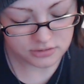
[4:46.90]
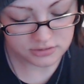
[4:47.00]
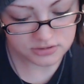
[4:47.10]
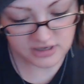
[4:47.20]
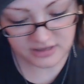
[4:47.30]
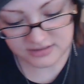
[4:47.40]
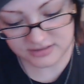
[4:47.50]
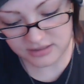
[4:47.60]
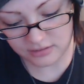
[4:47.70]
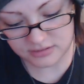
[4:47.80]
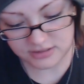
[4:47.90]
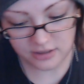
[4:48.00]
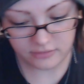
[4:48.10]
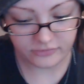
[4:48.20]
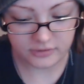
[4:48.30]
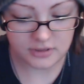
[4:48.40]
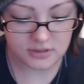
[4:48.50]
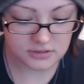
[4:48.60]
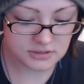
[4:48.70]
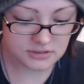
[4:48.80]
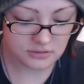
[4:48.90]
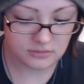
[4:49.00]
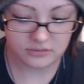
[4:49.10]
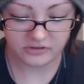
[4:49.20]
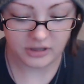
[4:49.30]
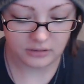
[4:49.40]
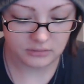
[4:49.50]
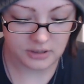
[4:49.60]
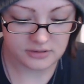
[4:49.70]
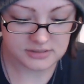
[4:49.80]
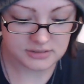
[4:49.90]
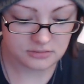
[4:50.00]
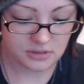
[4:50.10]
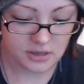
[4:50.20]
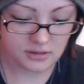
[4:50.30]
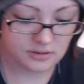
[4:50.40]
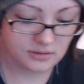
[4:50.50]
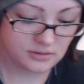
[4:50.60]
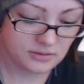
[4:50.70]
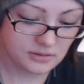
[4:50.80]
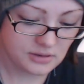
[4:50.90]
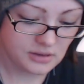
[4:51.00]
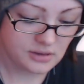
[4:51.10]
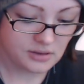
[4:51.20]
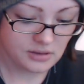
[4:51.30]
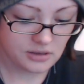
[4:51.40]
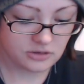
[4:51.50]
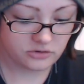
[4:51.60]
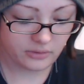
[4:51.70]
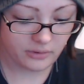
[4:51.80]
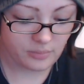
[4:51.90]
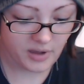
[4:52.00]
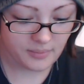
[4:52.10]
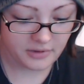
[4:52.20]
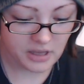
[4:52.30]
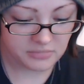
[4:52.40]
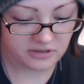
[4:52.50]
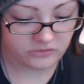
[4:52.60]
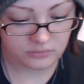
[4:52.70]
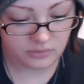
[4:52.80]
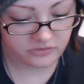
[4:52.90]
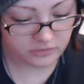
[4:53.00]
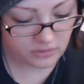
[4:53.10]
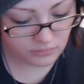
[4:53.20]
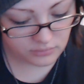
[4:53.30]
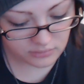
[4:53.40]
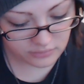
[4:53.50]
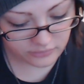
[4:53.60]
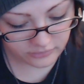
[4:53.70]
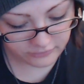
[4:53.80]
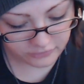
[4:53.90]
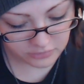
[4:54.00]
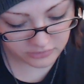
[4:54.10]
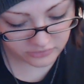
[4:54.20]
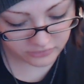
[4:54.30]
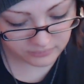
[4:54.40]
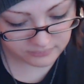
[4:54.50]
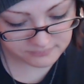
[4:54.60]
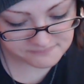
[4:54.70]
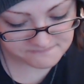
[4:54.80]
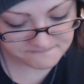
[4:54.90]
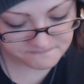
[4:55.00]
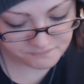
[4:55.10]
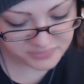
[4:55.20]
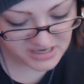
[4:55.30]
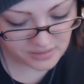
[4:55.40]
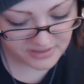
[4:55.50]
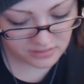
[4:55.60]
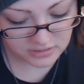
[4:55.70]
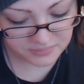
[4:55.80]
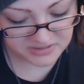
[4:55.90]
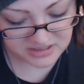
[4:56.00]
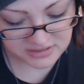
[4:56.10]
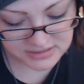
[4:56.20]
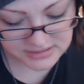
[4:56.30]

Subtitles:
Takes his out carefully. Oh, you slide out nice. Okay. And you are a bobblehead because you are Star Wars. If you could just pop out, that'd be nice.